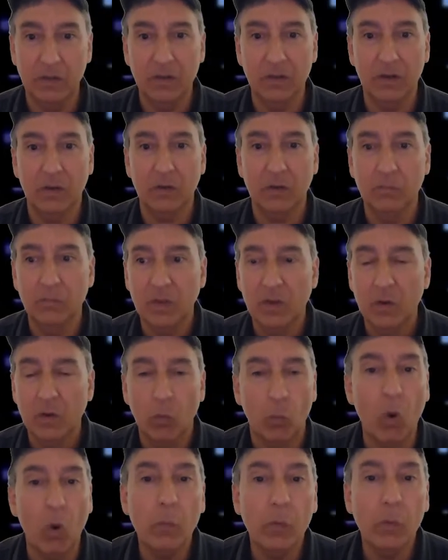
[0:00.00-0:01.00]
You know,
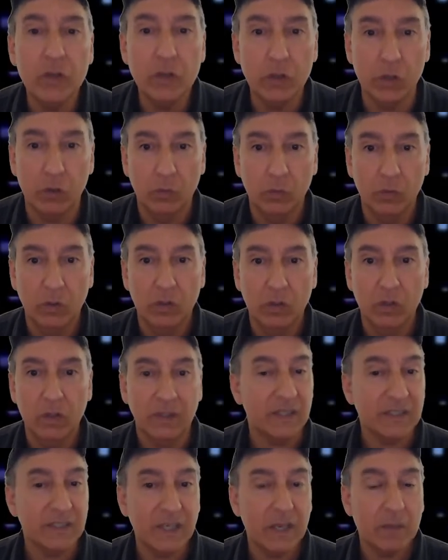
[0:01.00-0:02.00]
why would you?
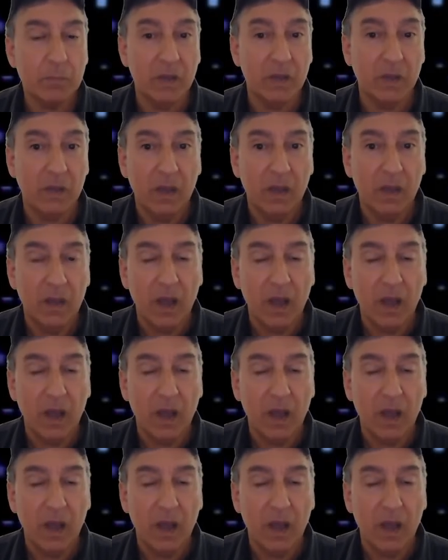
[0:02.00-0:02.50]
That's like me.